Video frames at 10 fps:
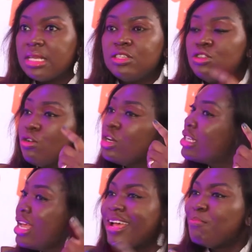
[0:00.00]
is
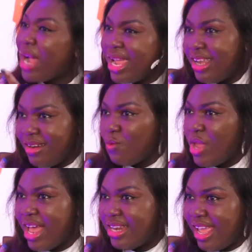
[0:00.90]
not mining,
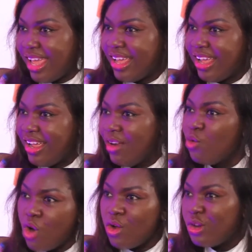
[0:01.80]
we are there.
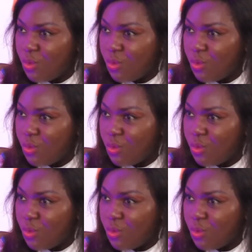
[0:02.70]
Road,